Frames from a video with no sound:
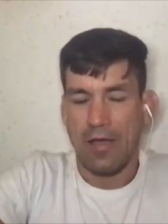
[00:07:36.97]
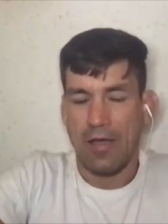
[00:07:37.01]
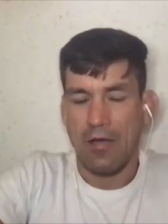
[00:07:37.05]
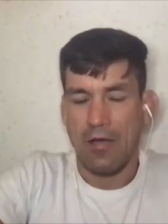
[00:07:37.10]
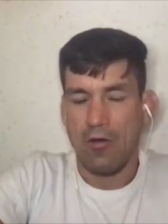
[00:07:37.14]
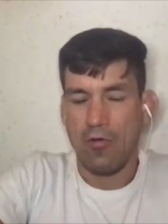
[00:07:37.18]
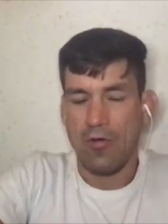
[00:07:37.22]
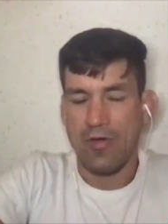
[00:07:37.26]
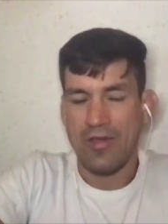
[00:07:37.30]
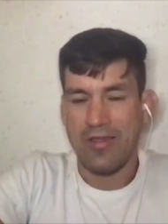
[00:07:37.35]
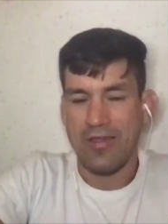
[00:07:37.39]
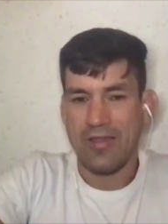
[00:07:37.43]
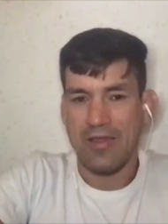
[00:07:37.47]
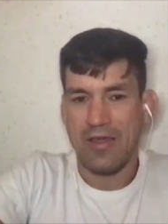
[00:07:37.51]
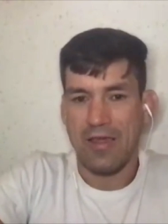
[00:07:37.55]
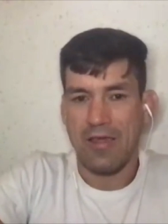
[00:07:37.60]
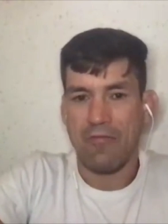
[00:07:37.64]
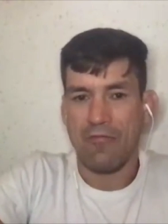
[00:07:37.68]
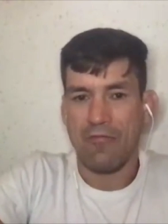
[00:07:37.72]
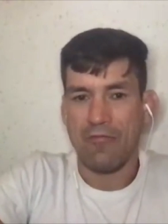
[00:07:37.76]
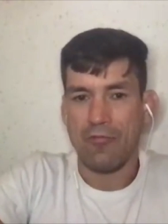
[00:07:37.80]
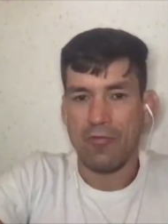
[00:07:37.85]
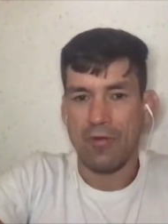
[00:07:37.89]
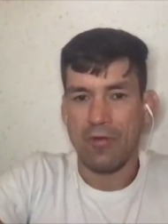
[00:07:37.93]
I always say
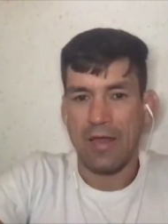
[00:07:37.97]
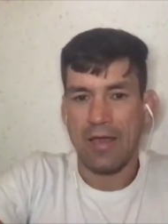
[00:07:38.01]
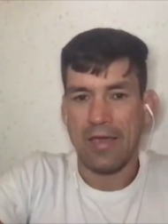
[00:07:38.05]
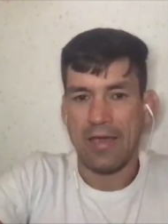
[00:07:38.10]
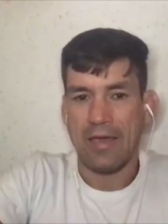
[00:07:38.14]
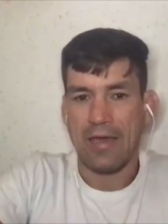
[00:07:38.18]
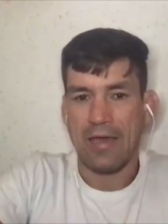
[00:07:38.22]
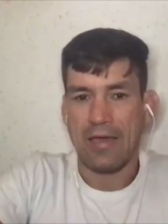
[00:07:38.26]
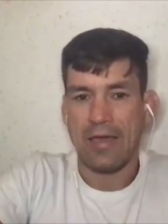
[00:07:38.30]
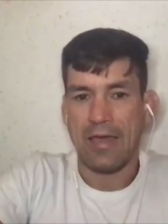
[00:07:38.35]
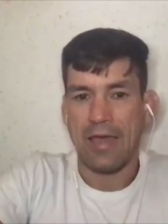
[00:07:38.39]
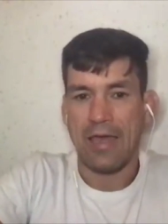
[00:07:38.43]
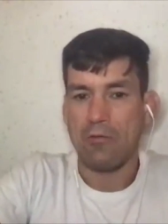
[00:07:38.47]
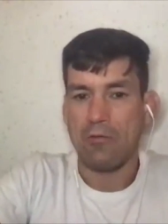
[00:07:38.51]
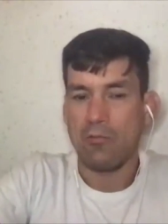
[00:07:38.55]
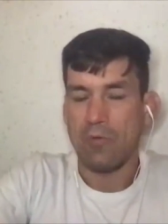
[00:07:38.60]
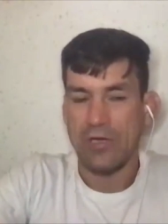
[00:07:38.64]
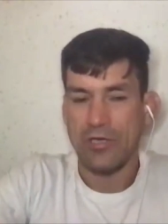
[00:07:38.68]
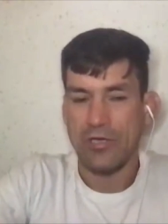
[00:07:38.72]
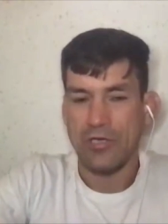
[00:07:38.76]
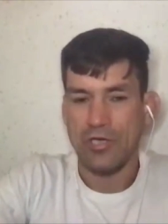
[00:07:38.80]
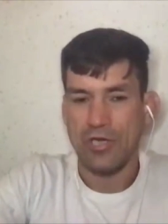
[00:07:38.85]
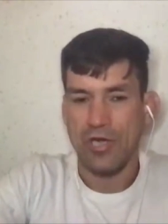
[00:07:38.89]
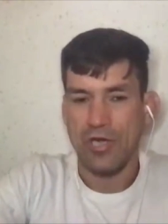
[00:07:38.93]
if you're like a
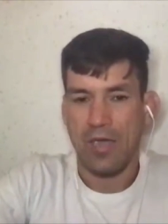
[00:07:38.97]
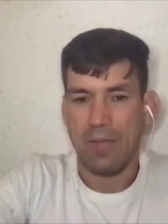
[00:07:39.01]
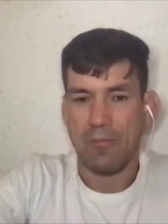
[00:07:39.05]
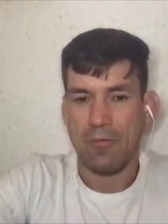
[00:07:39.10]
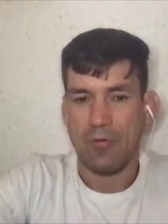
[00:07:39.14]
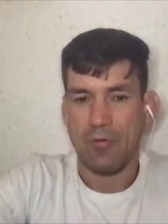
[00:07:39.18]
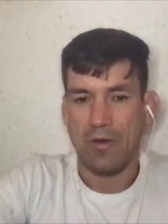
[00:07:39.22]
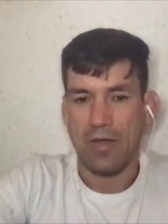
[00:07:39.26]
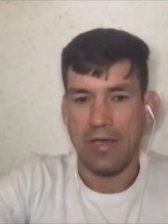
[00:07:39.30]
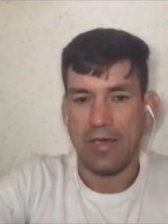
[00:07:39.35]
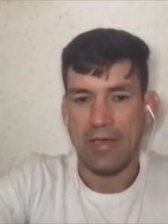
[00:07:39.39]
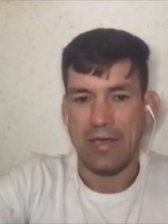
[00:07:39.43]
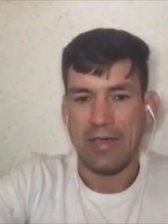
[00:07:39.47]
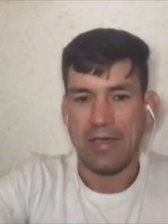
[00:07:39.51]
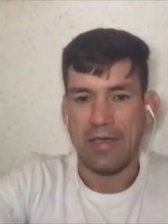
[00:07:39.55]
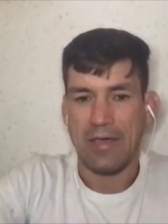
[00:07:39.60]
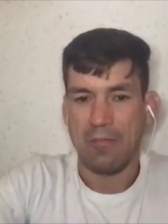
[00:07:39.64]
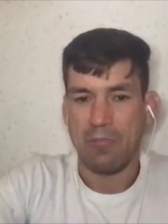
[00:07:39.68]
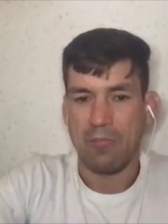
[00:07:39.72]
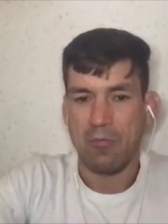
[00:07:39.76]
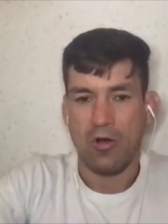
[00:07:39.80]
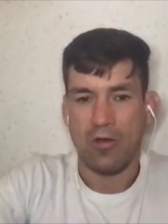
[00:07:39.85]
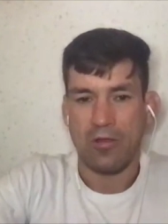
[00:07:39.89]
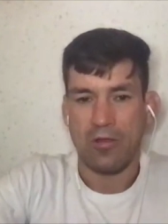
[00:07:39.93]
K1 champ or like a
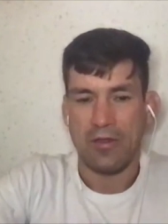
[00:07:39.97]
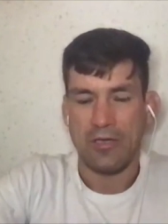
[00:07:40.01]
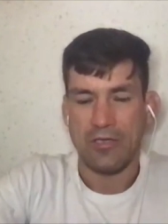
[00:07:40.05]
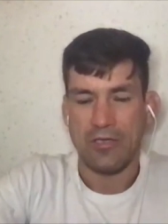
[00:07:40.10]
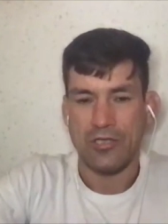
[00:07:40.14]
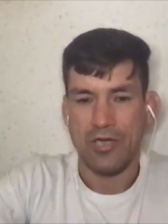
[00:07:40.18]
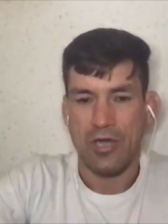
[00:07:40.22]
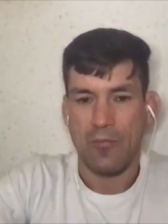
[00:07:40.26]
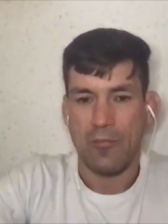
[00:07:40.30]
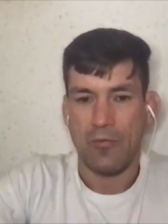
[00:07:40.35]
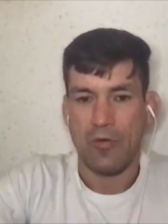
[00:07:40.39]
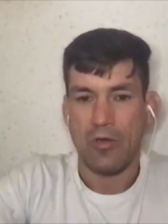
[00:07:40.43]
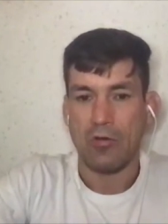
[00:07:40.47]
kickboxing champ,